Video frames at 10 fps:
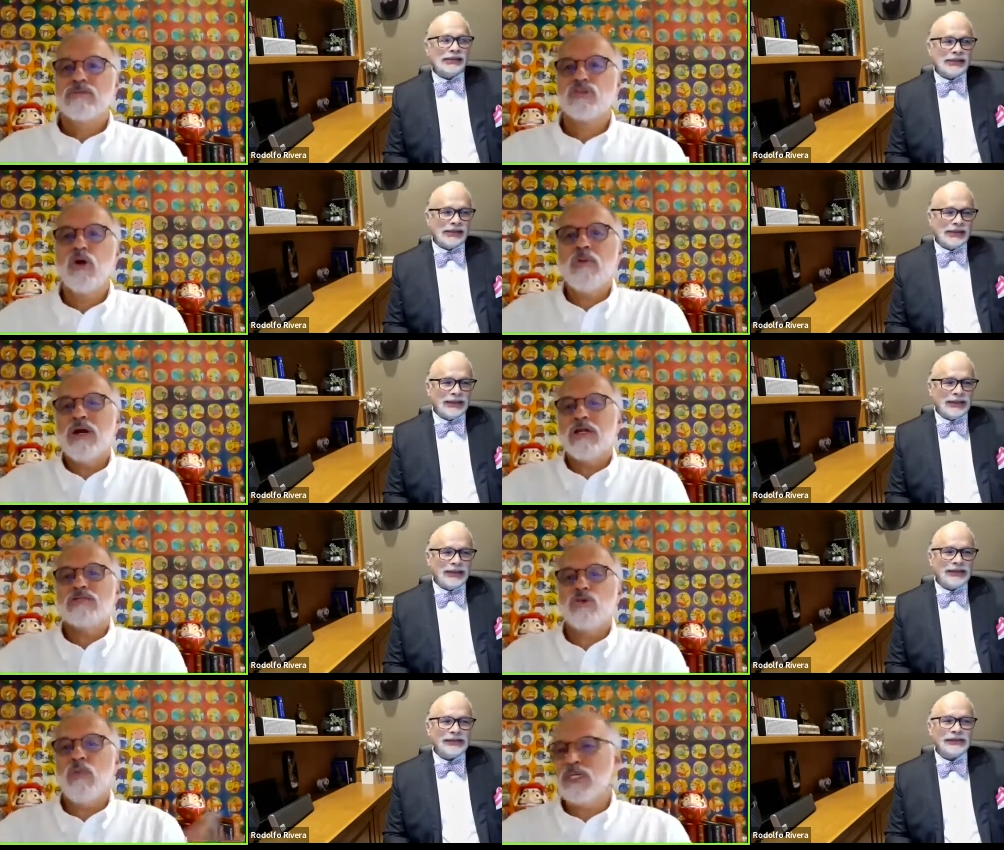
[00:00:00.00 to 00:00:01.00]

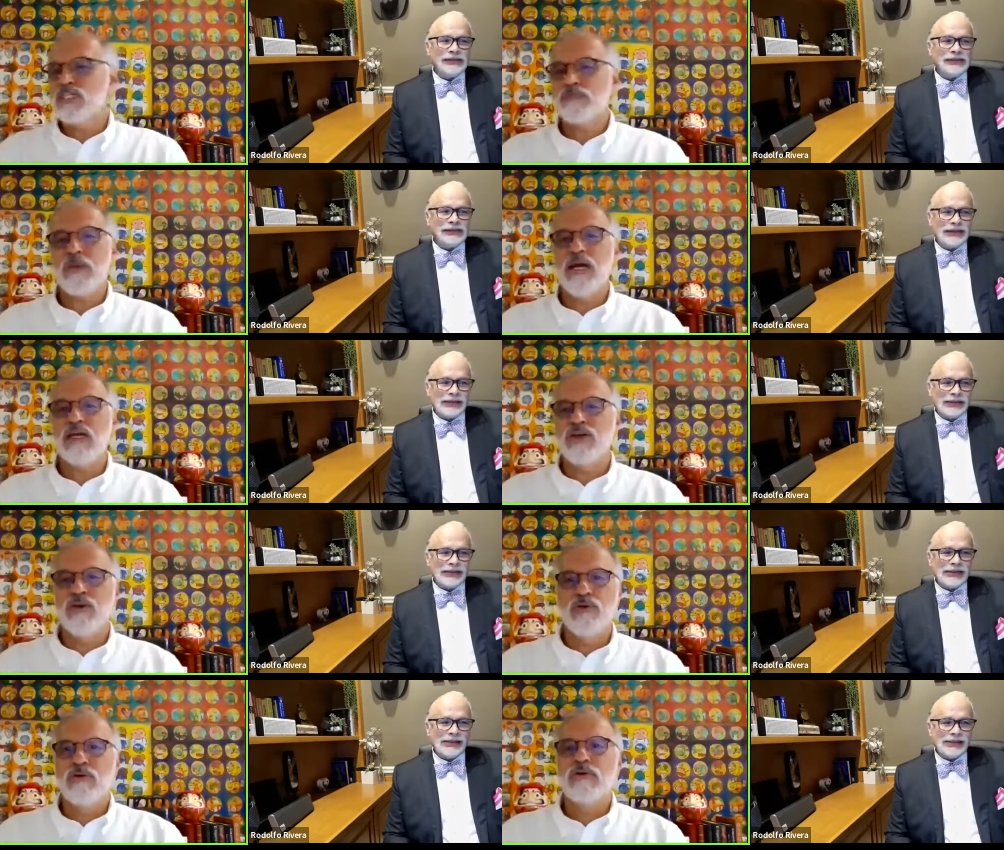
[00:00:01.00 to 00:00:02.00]
Speaker 1: Someone, someone is paying
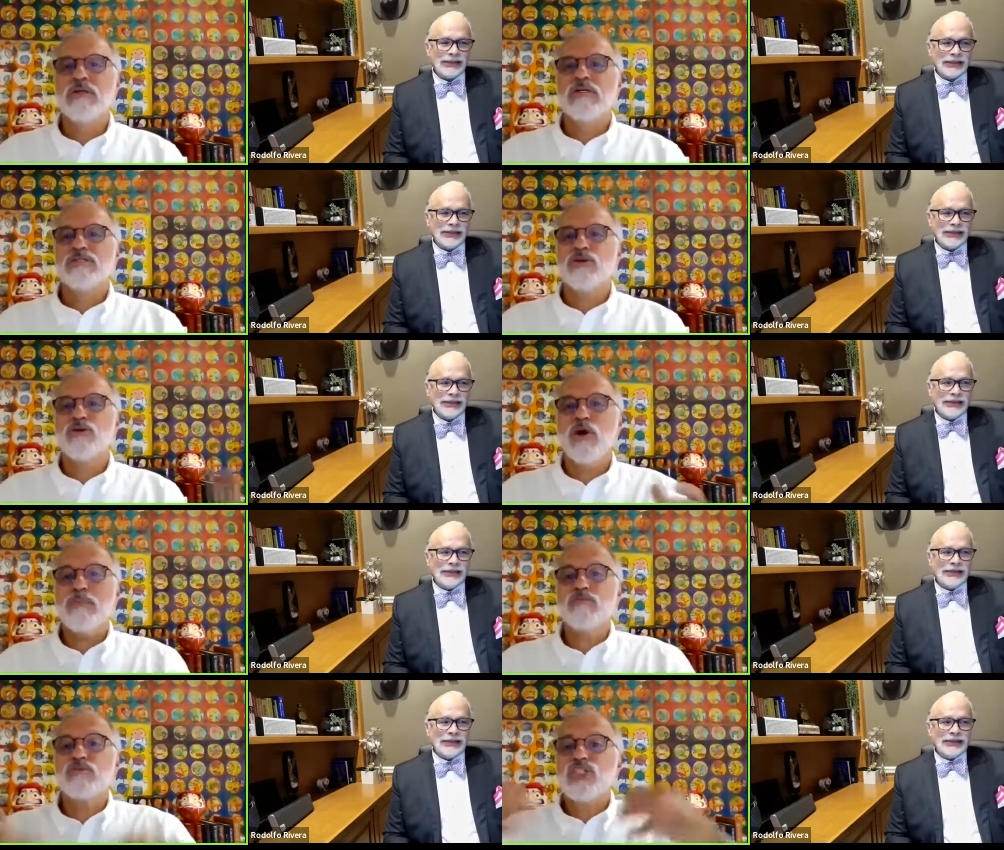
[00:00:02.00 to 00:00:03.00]
you. So you
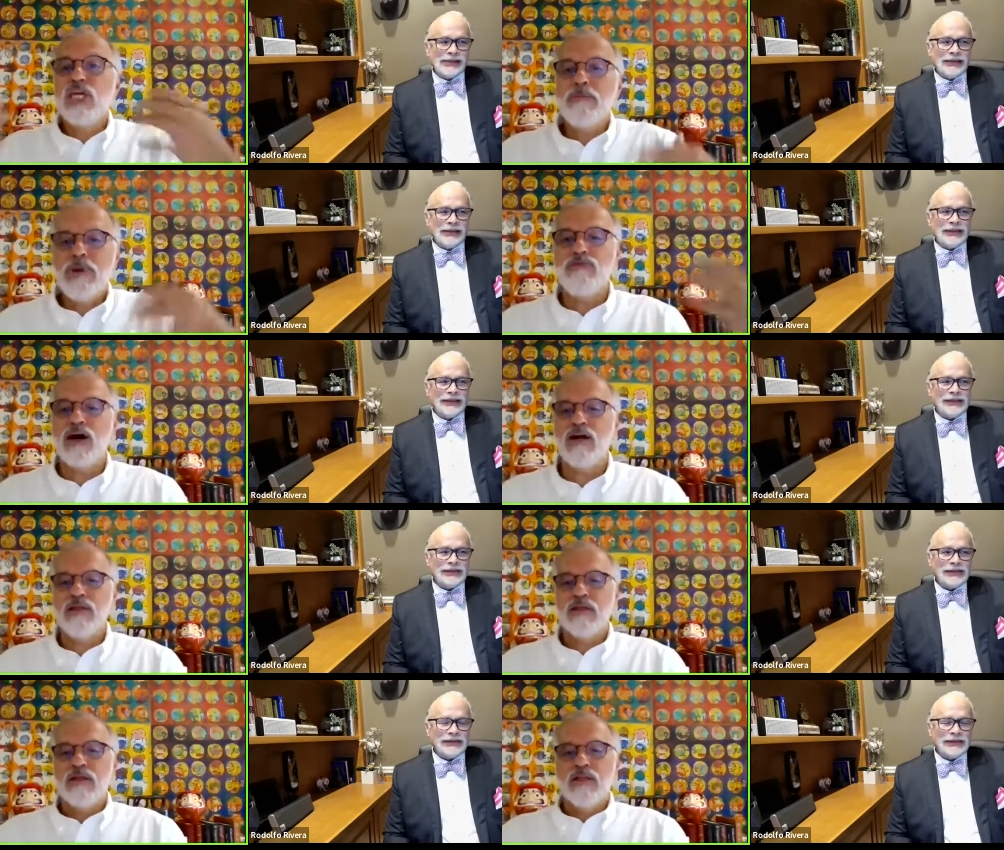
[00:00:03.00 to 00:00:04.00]
have to
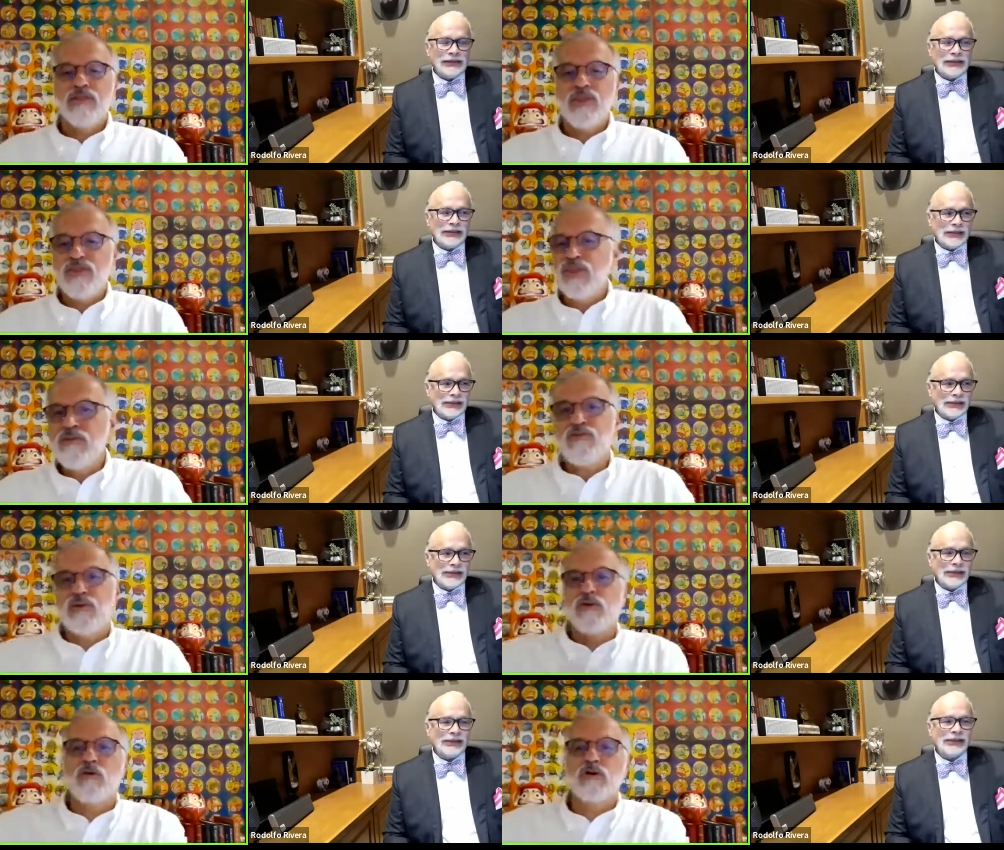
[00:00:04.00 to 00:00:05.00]
simplify the thing
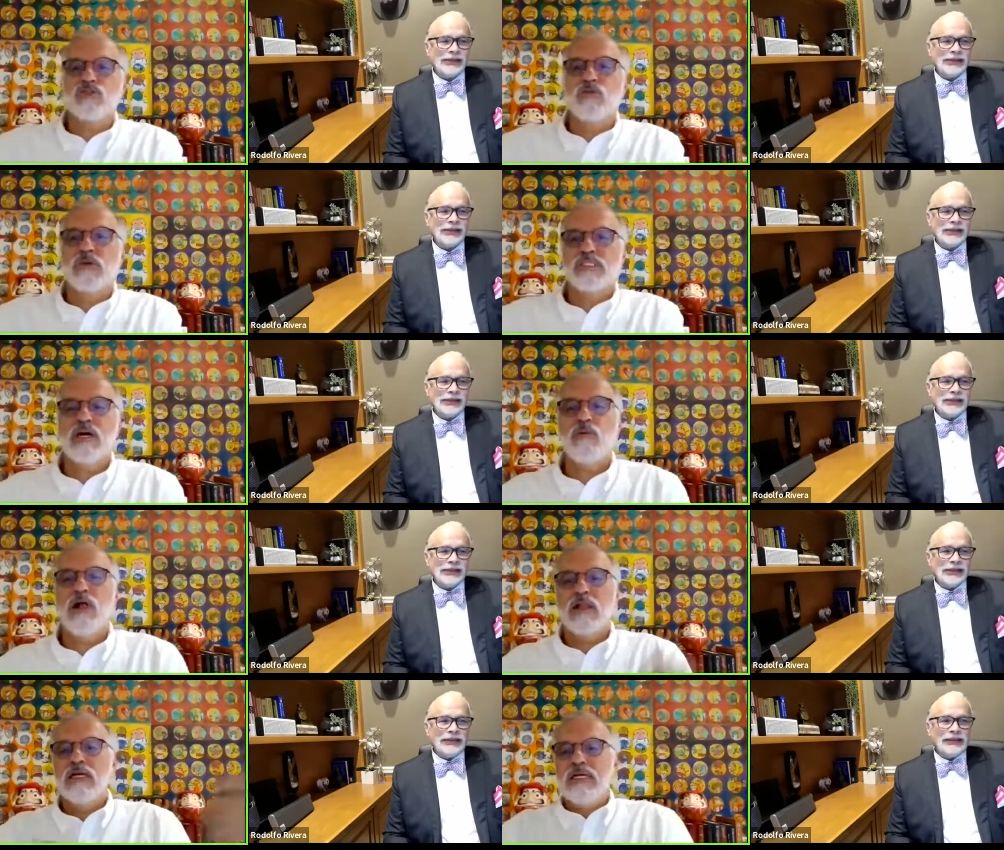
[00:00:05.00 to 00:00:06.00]
for your customer. Say,
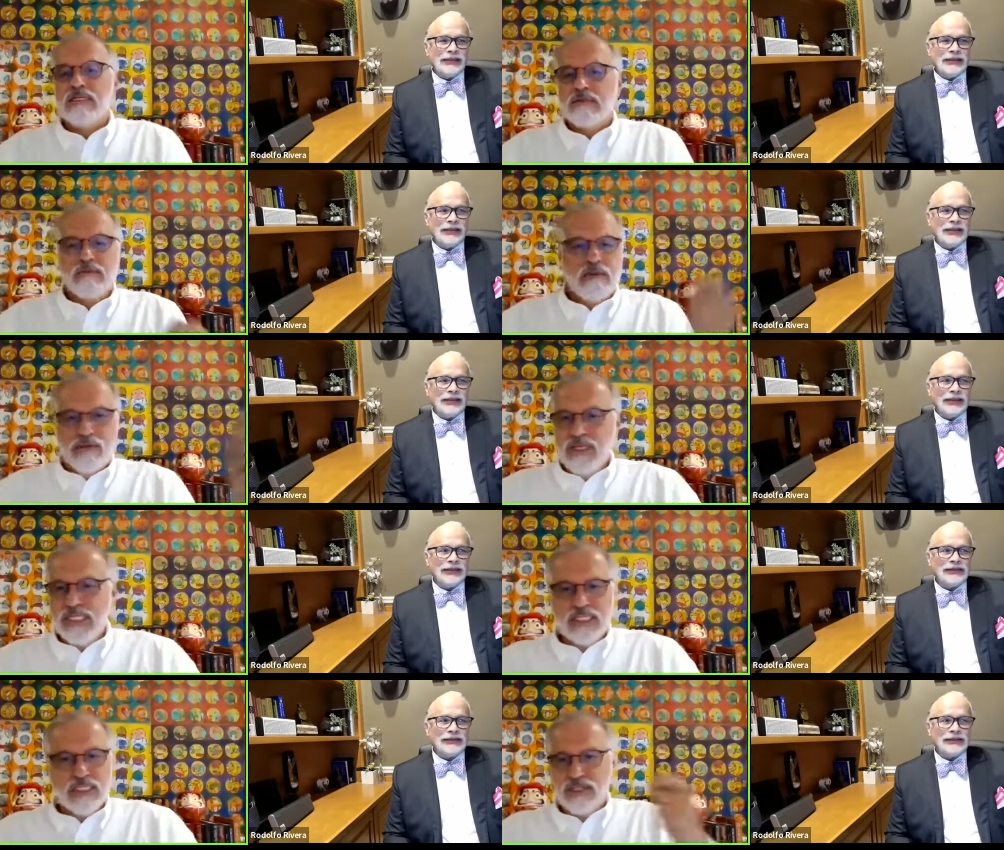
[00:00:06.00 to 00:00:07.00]
well,
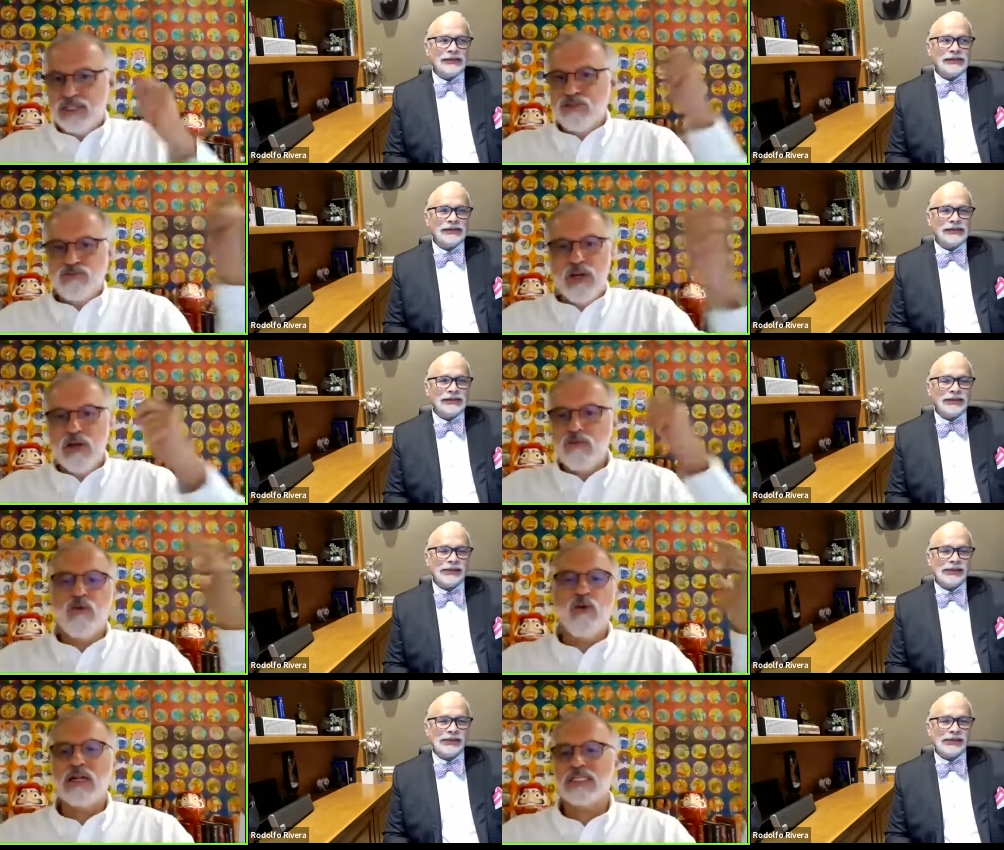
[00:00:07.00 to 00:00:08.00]
this is the three or
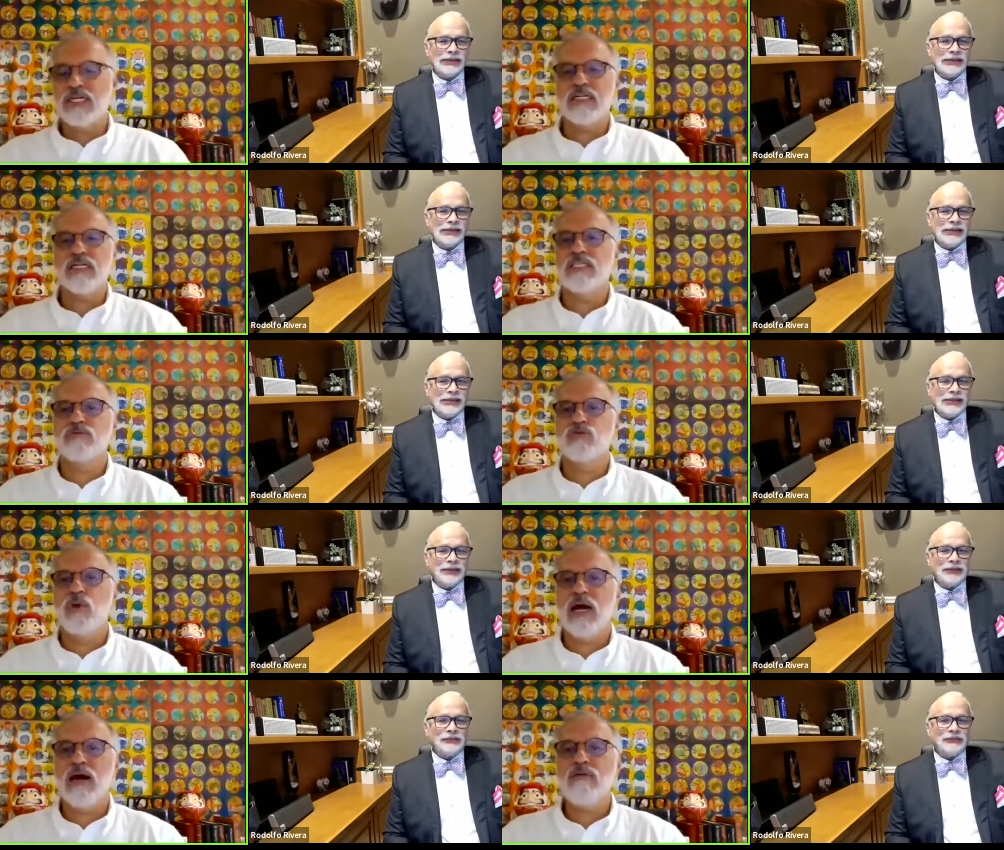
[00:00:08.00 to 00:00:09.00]
four alternatives
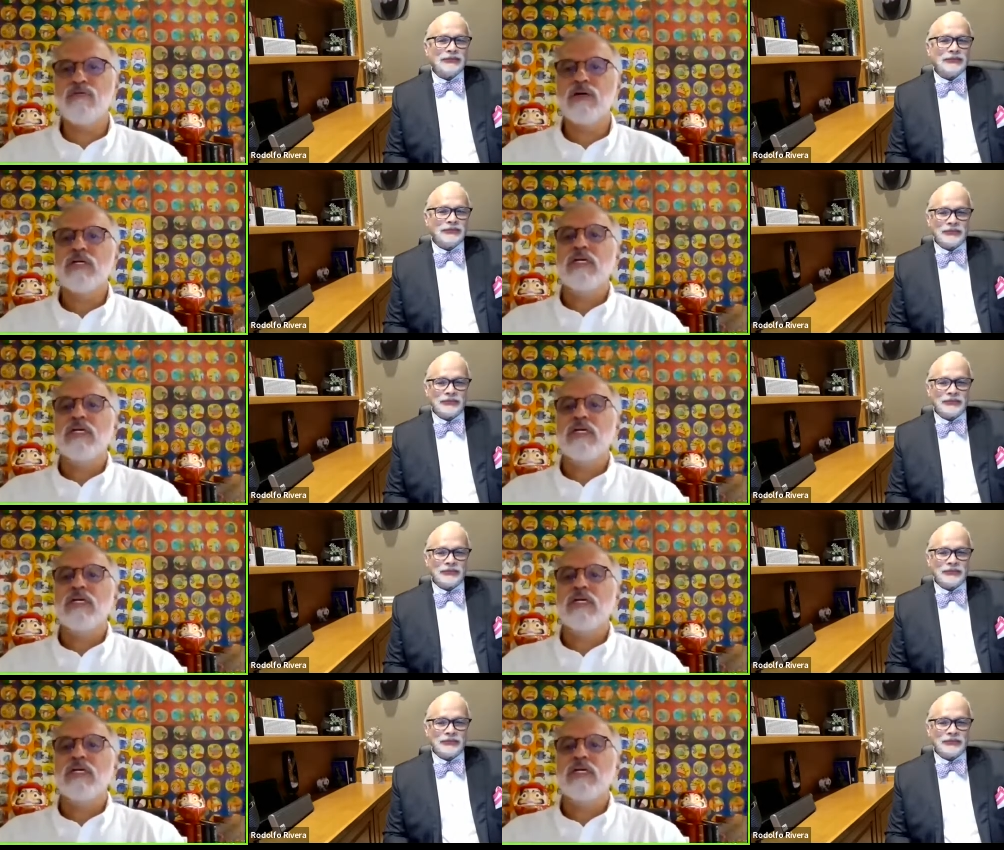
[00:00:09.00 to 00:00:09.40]
we have.